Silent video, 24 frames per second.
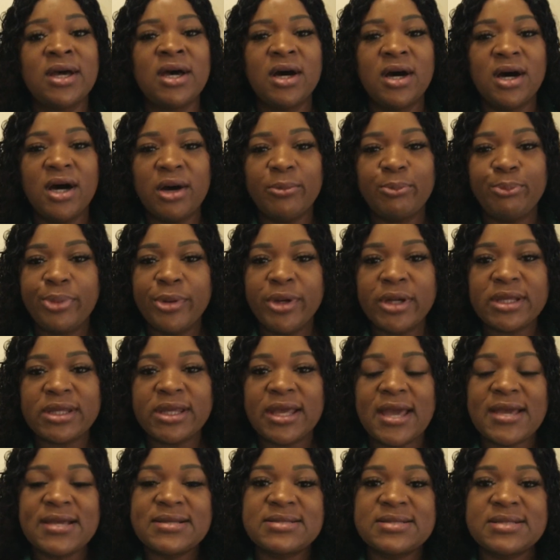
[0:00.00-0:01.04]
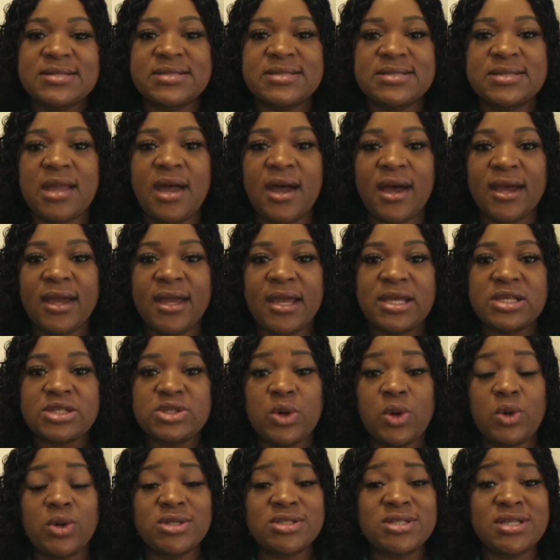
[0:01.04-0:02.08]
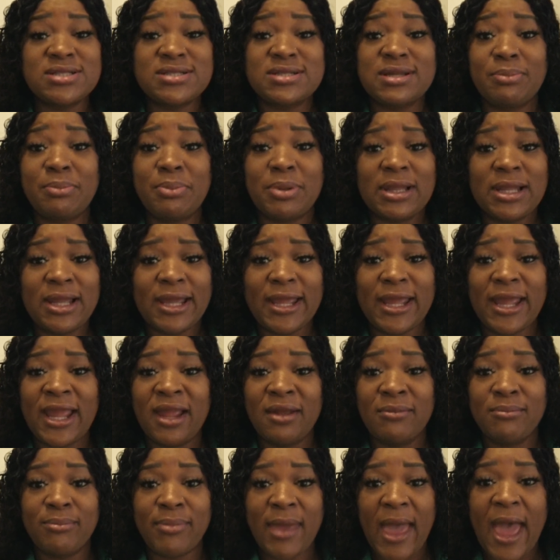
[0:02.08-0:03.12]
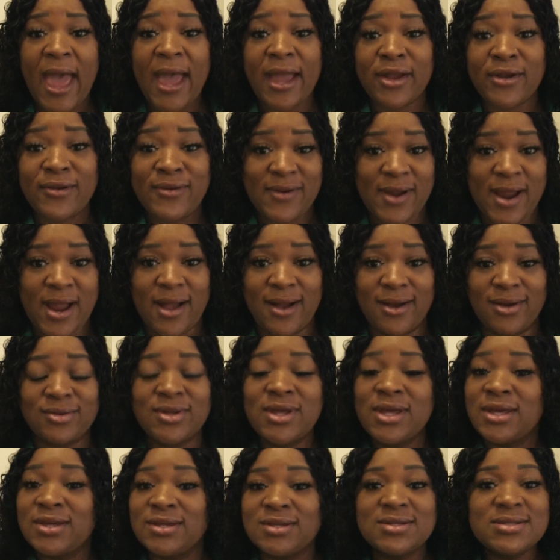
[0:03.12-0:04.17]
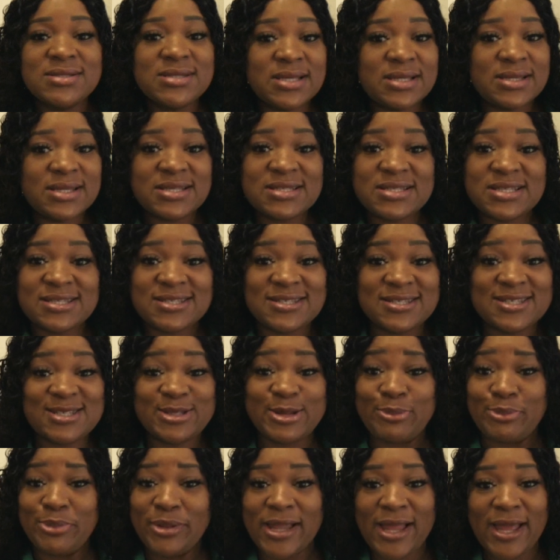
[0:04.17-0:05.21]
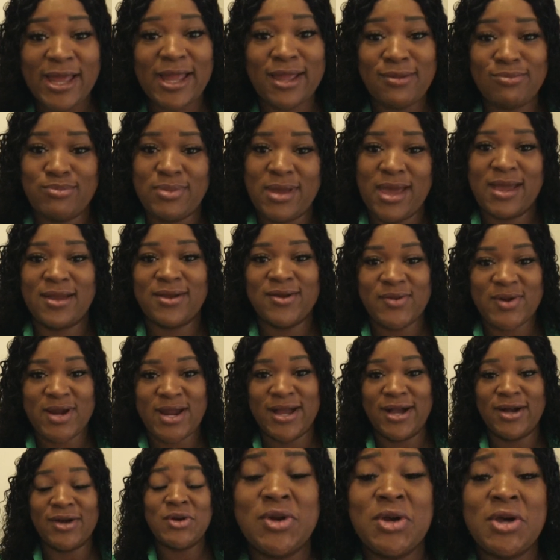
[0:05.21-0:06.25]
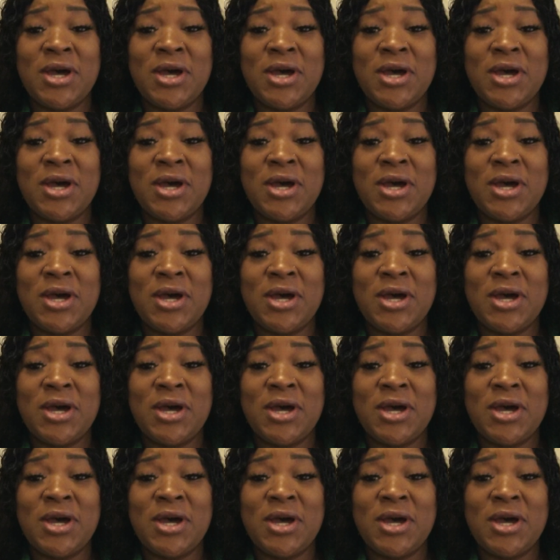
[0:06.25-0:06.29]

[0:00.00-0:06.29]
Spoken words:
A bookcase is nice, or just a plain background. You see, this is just a plain background.